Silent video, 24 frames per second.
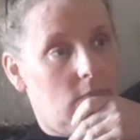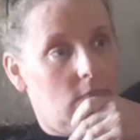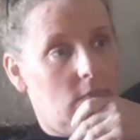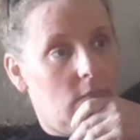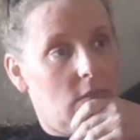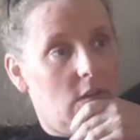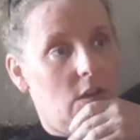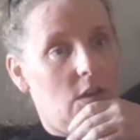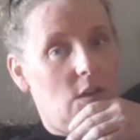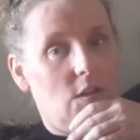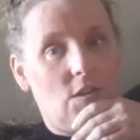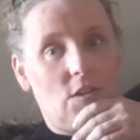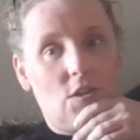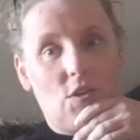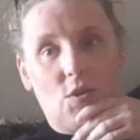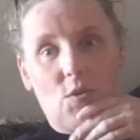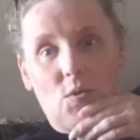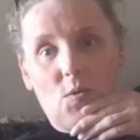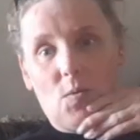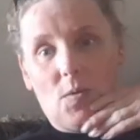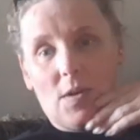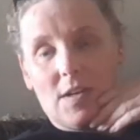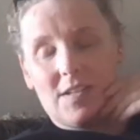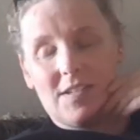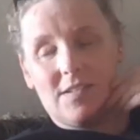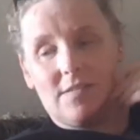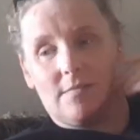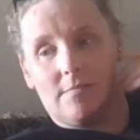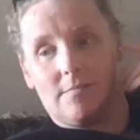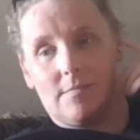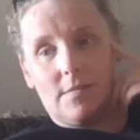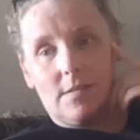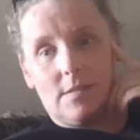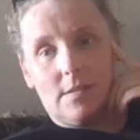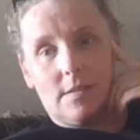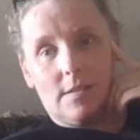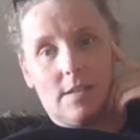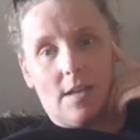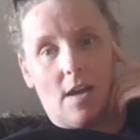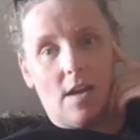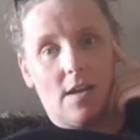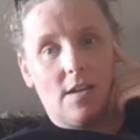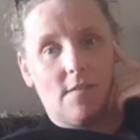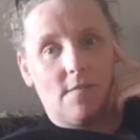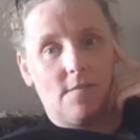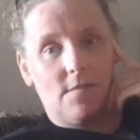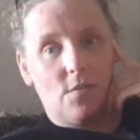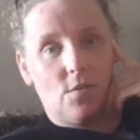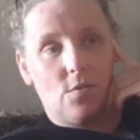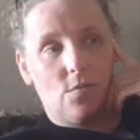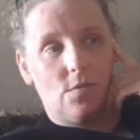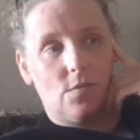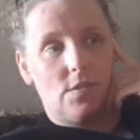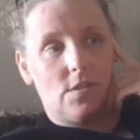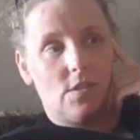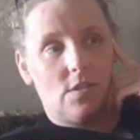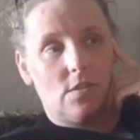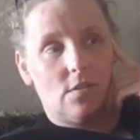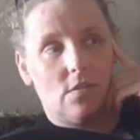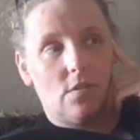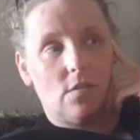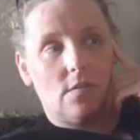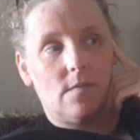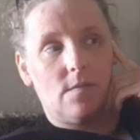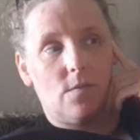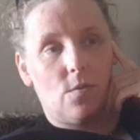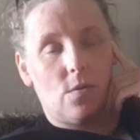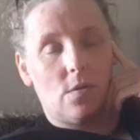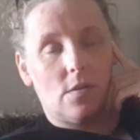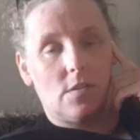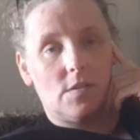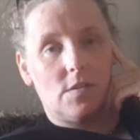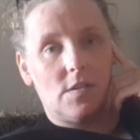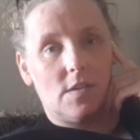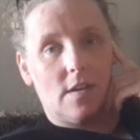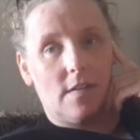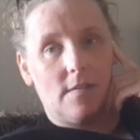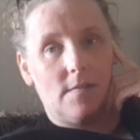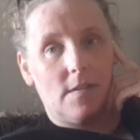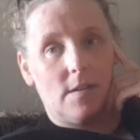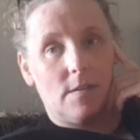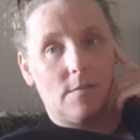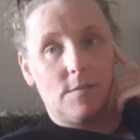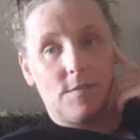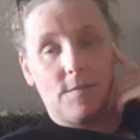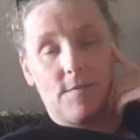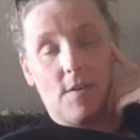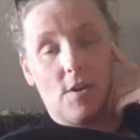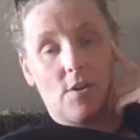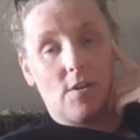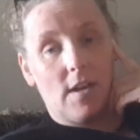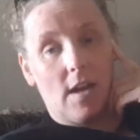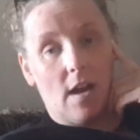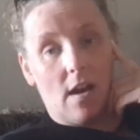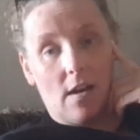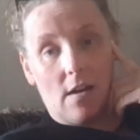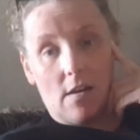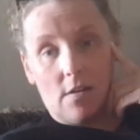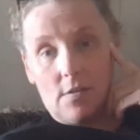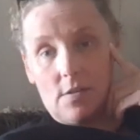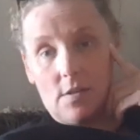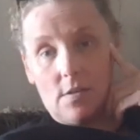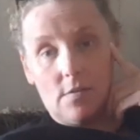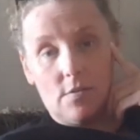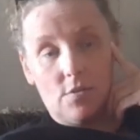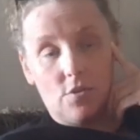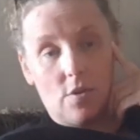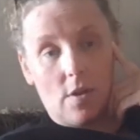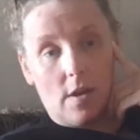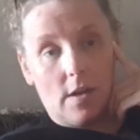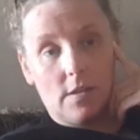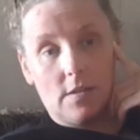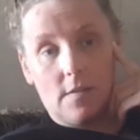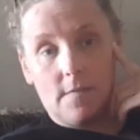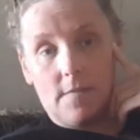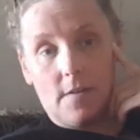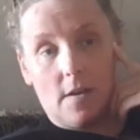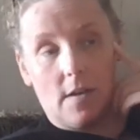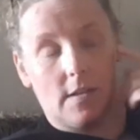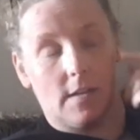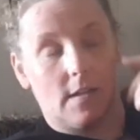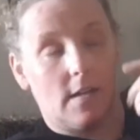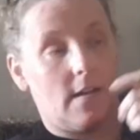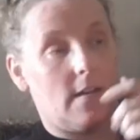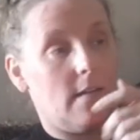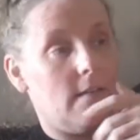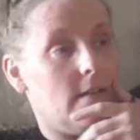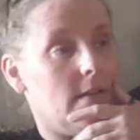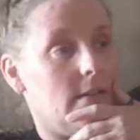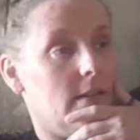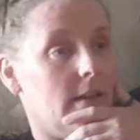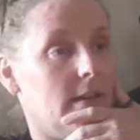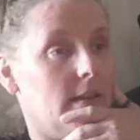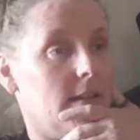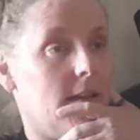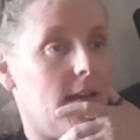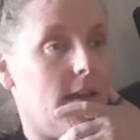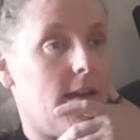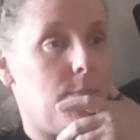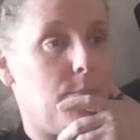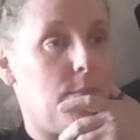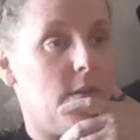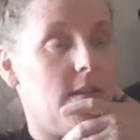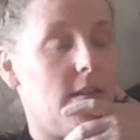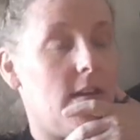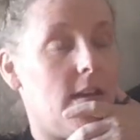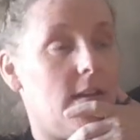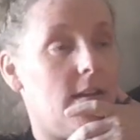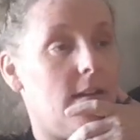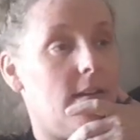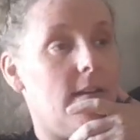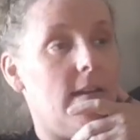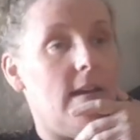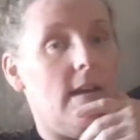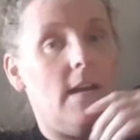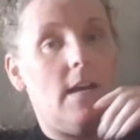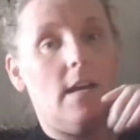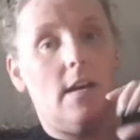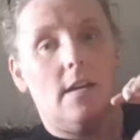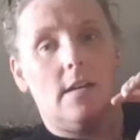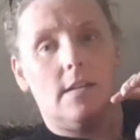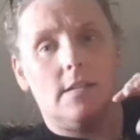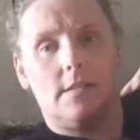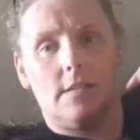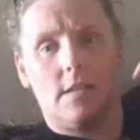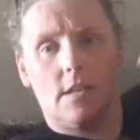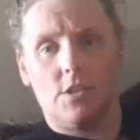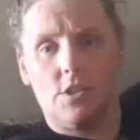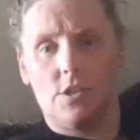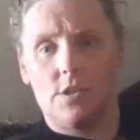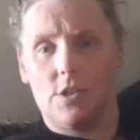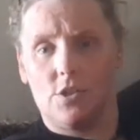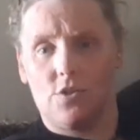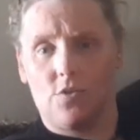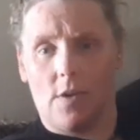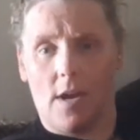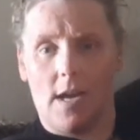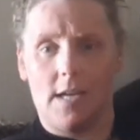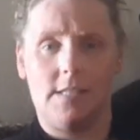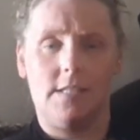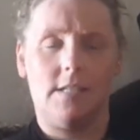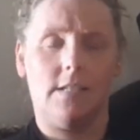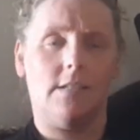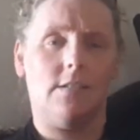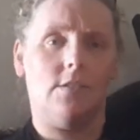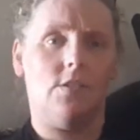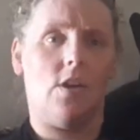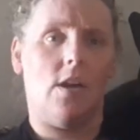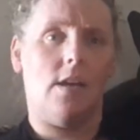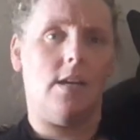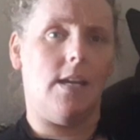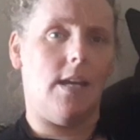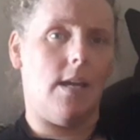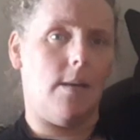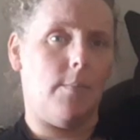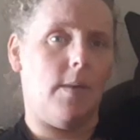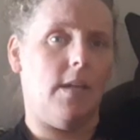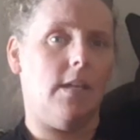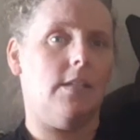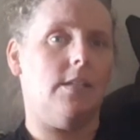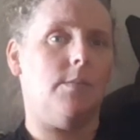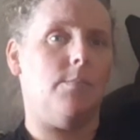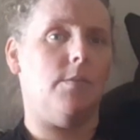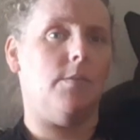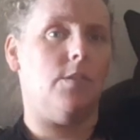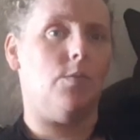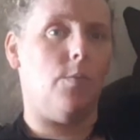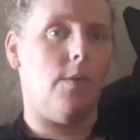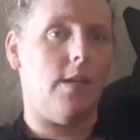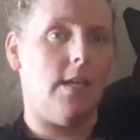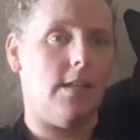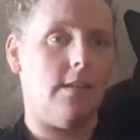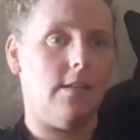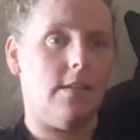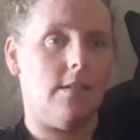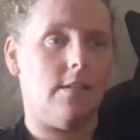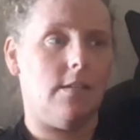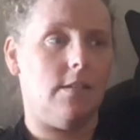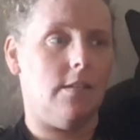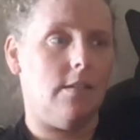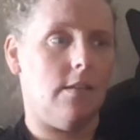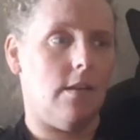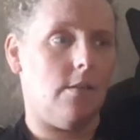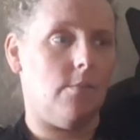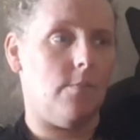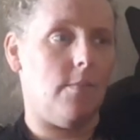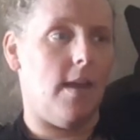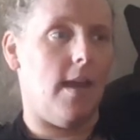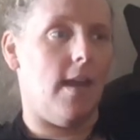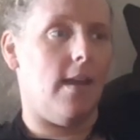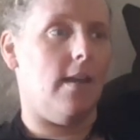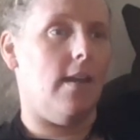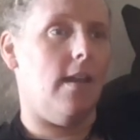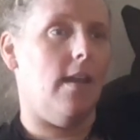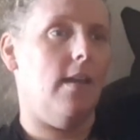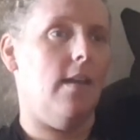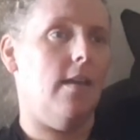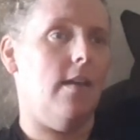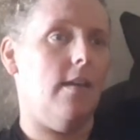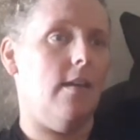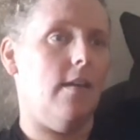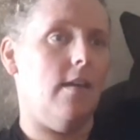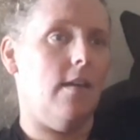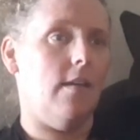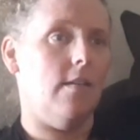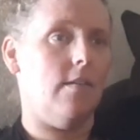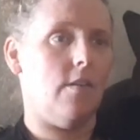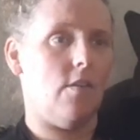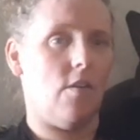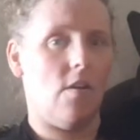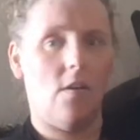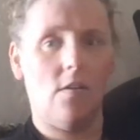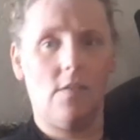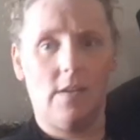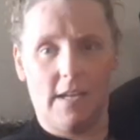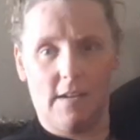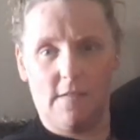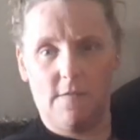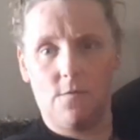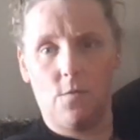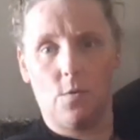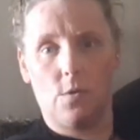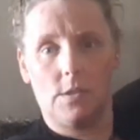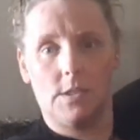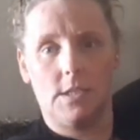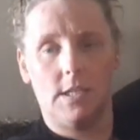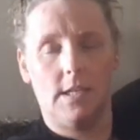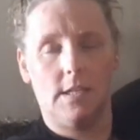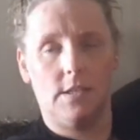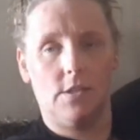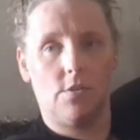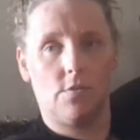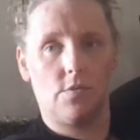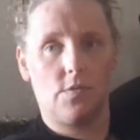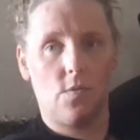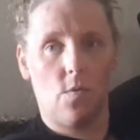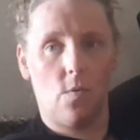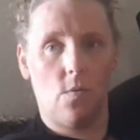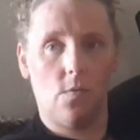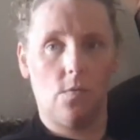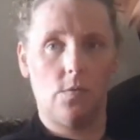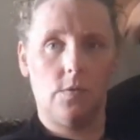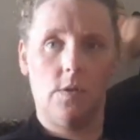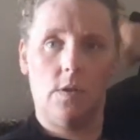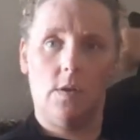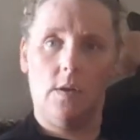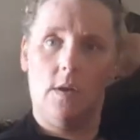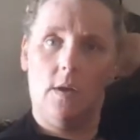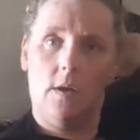he knew what kind of foods to look for and stuff, and it was very hard trying to find anything like that. But then such the drastic dynamics between the young men. They're all like 14 years old.